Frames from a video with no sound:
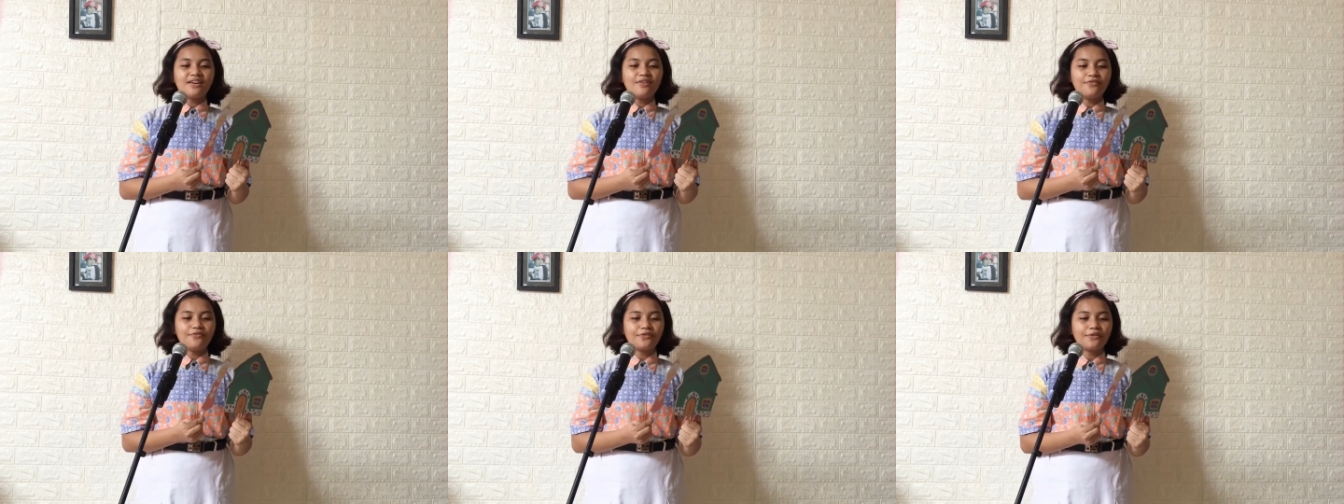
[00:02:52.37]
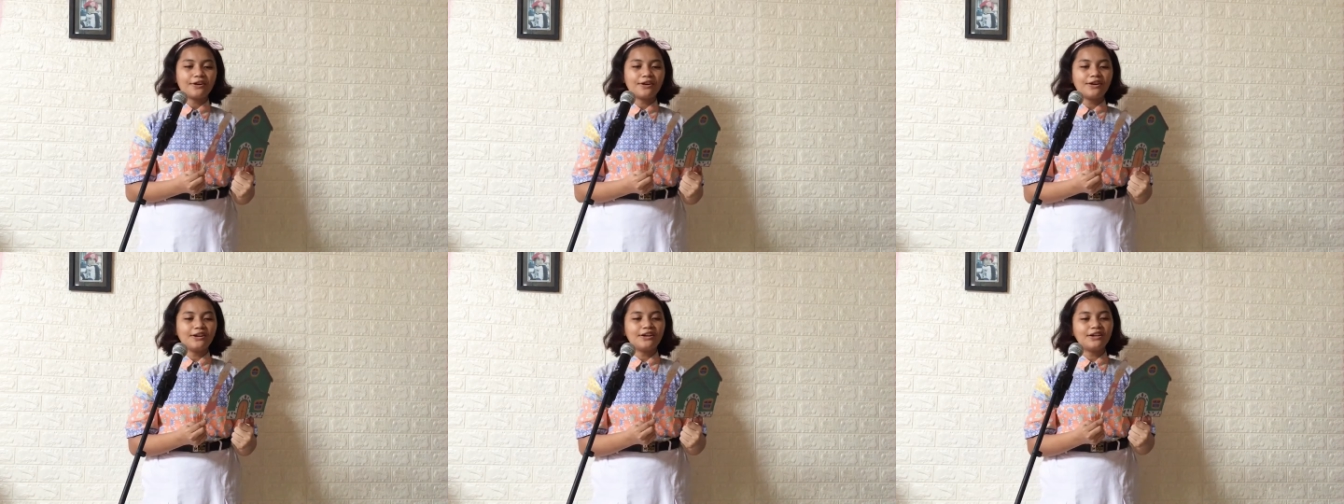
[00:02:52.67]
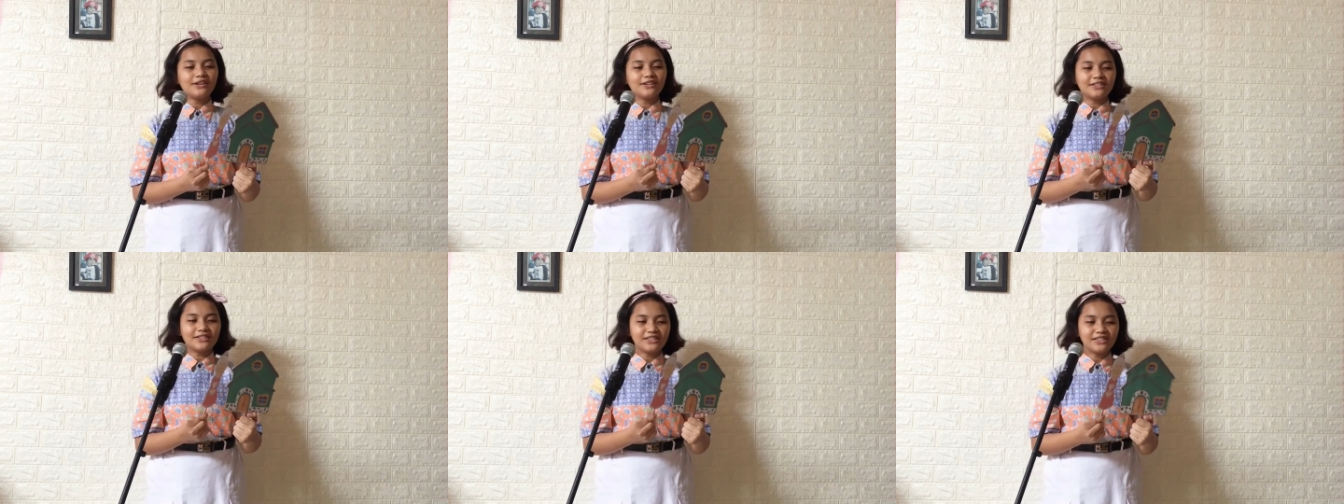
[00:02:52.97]
of
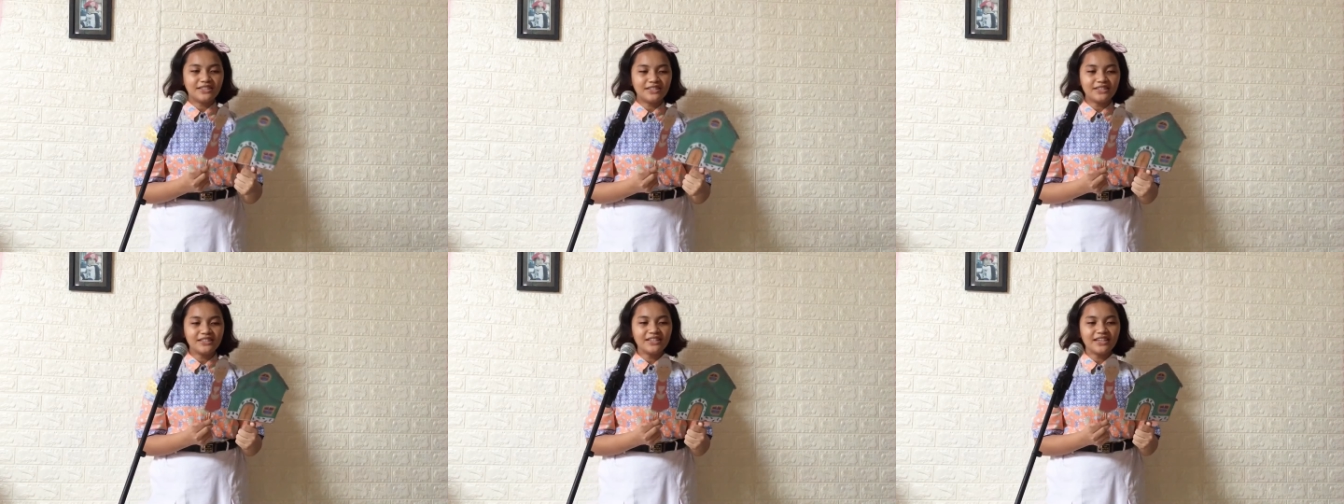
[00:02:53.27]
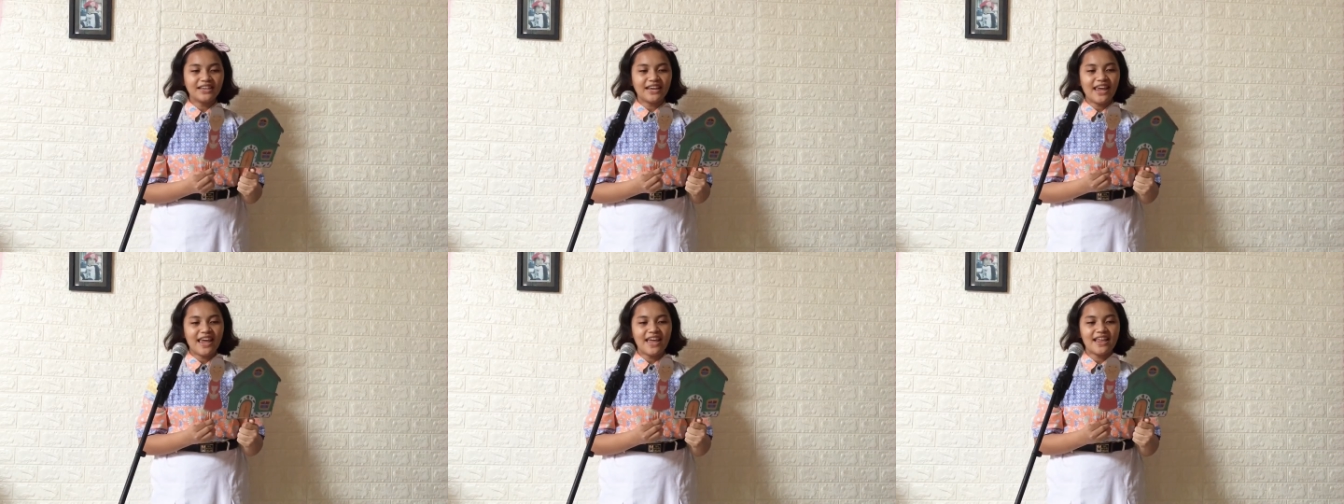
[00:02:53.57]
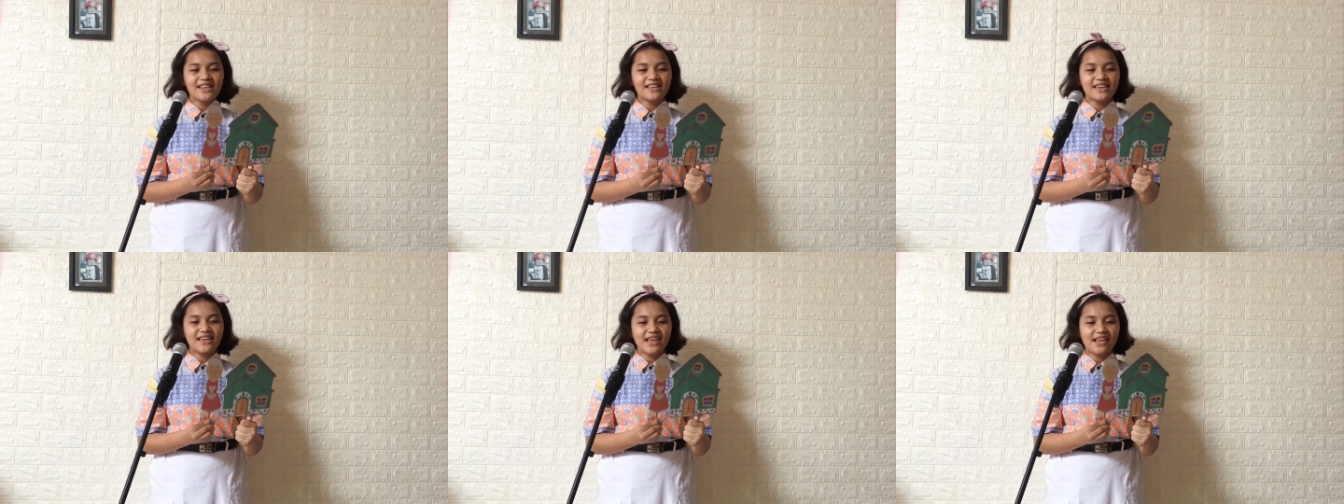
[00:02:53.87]
course, you
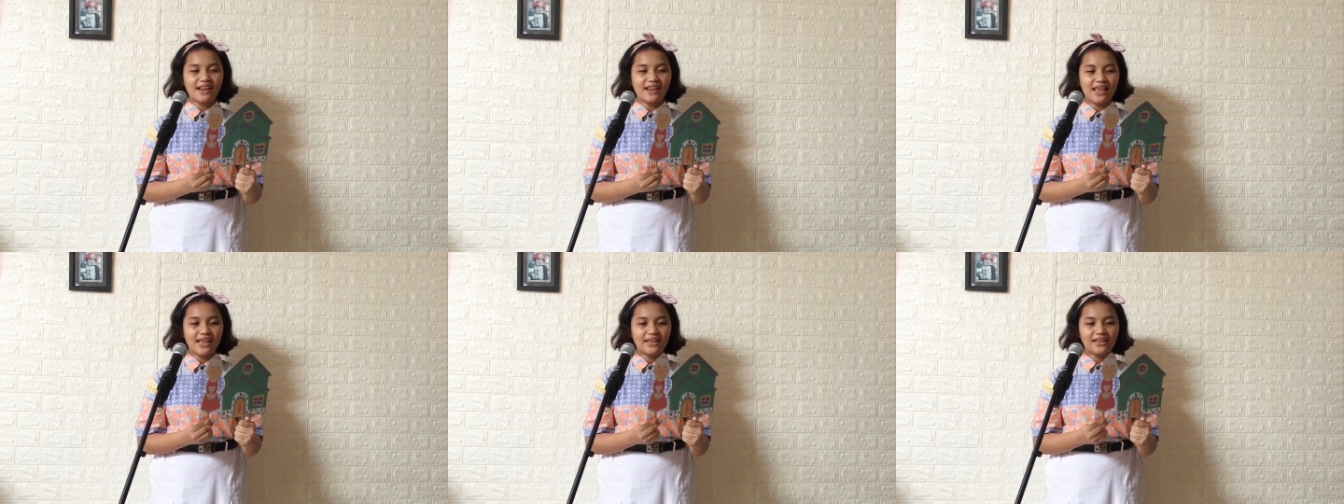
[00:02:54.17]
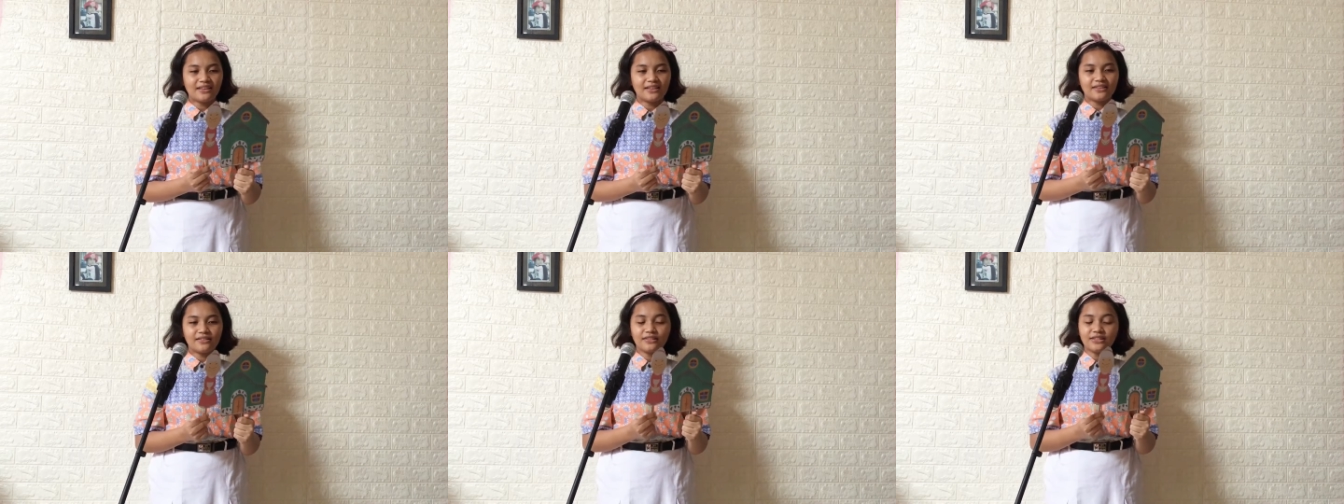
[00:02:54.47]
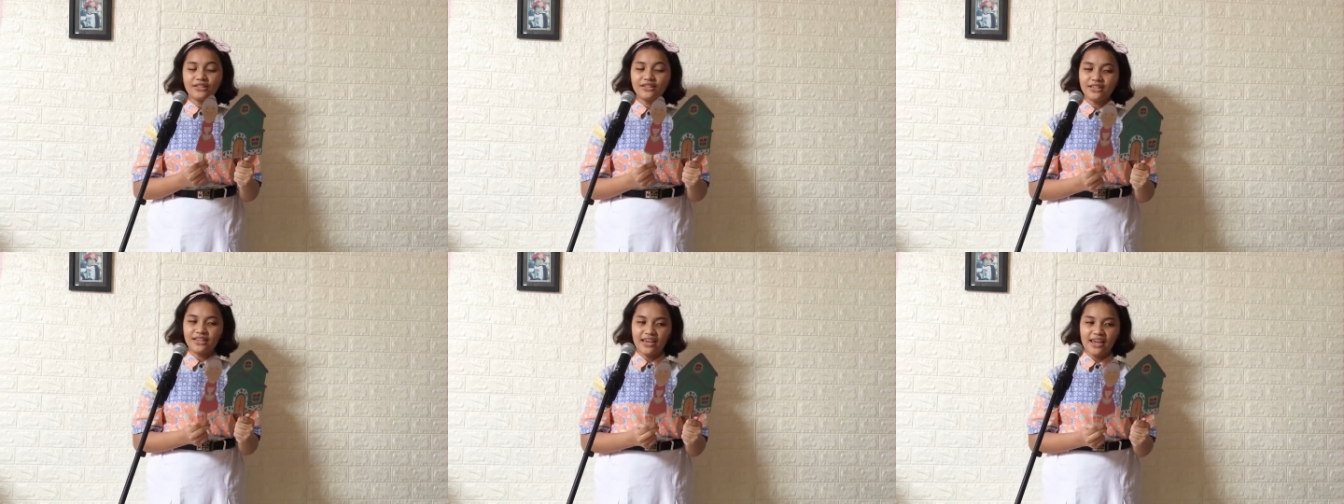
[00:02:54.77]
can
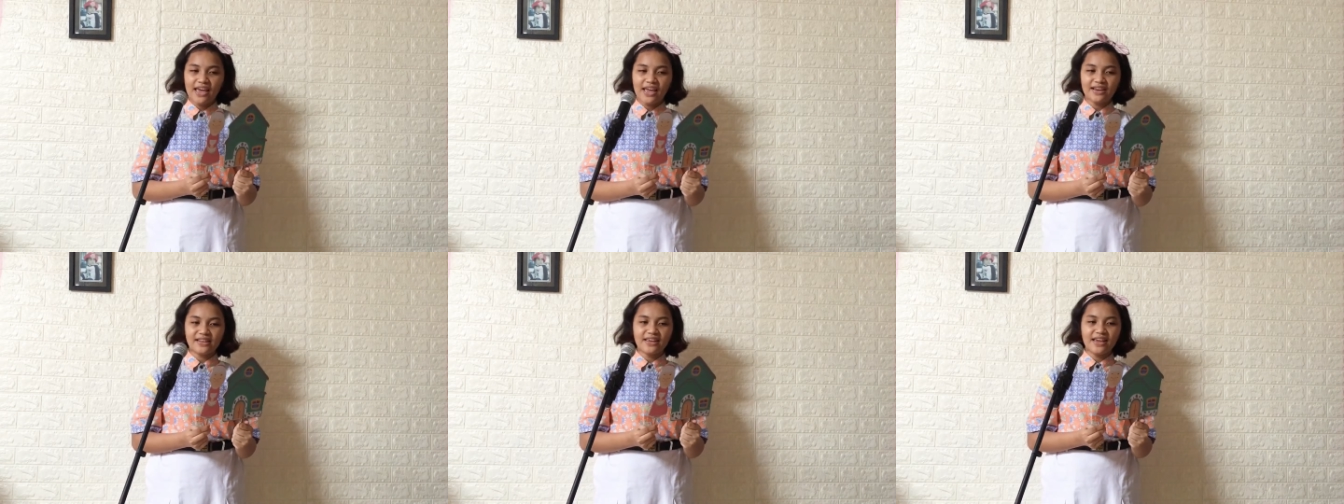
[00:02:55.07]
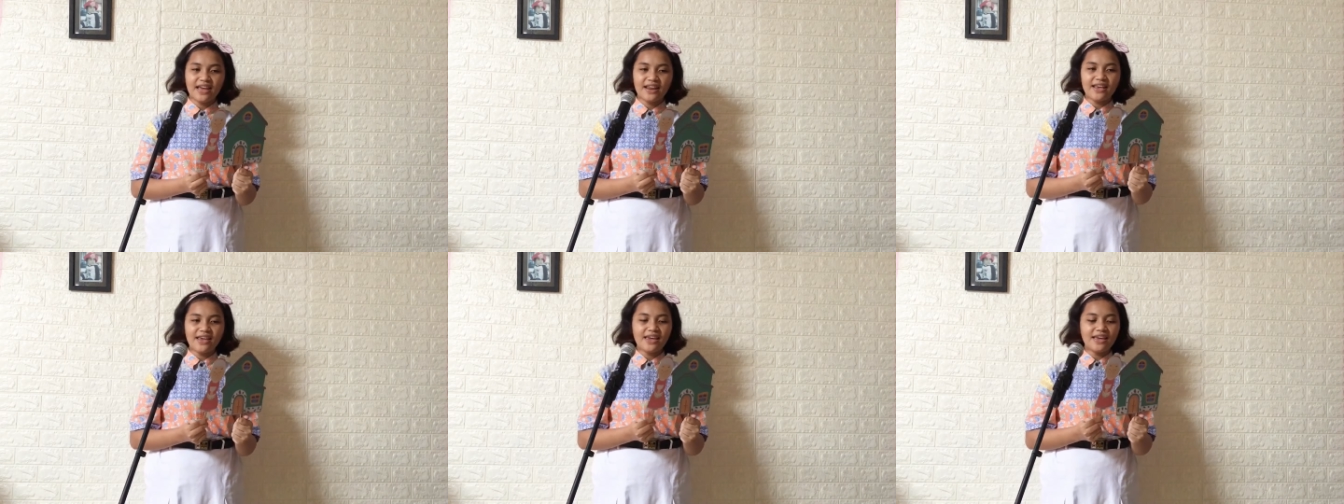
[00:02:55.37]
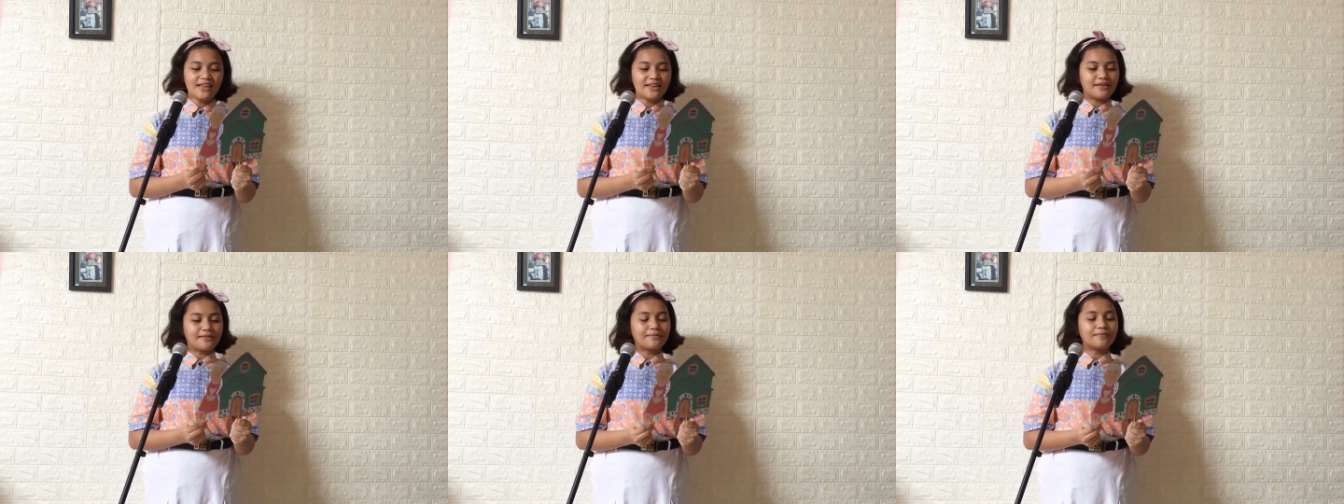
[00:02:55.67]
get
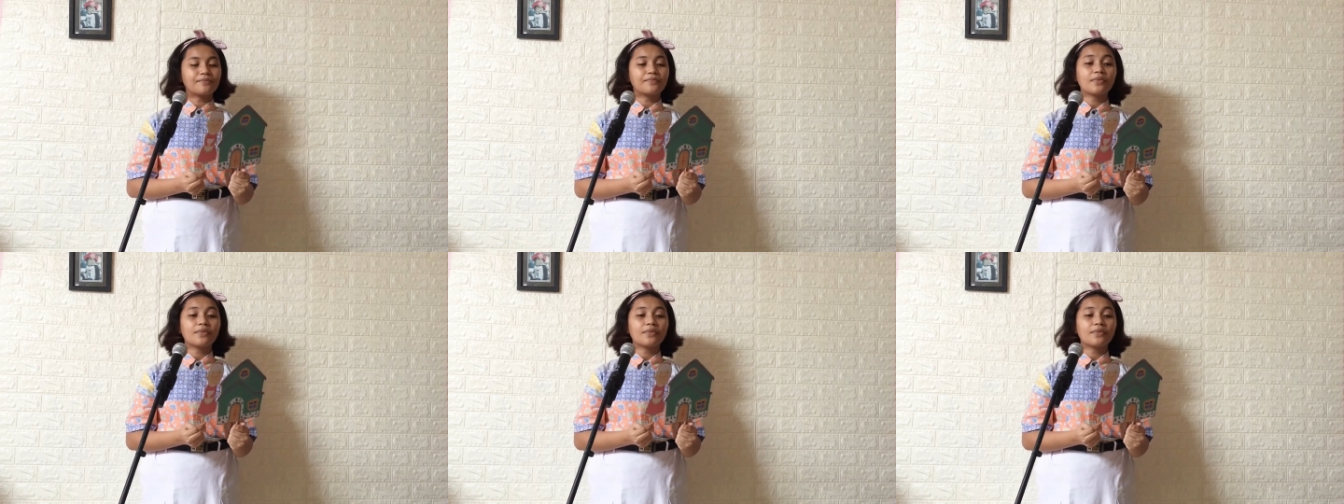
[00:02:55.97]
in."